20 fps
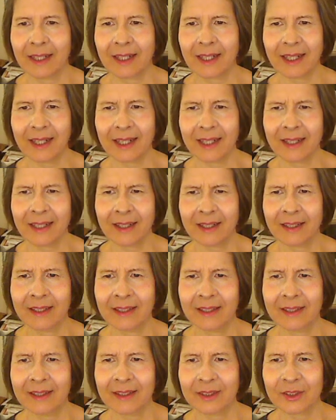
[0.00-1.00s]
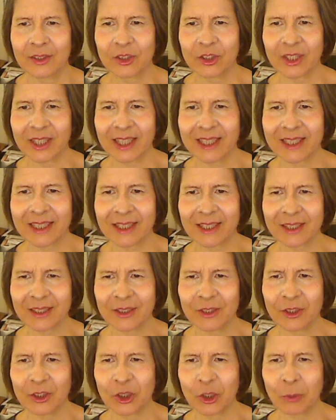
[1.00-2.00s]
Huh?
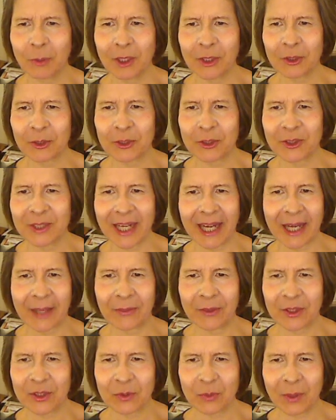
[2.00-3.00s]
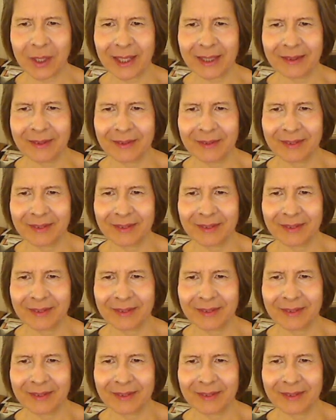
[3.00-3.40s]
Jesus, do you understand this one?